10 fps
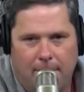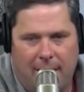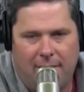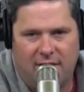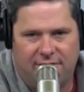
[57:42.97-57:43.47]

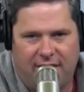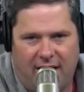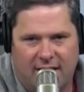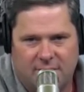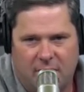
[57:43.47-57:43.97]
Maybe the
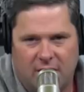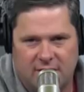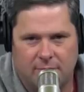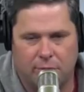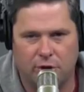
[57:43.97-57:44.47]
fan experience
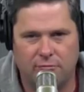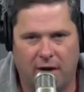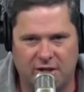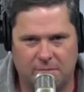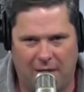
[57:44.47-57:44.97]
is improved
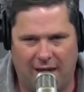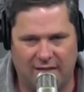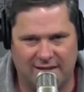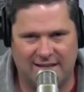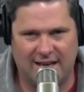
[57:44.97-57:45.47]
by just making
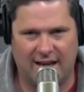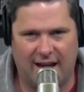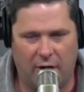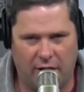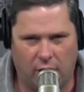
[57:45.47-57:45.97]
the ticketed
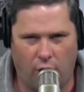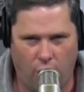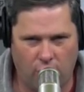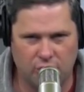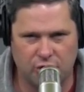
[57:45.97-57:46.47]
area
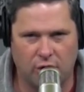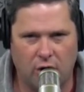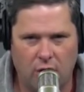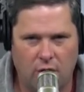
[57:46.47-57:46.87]
larger,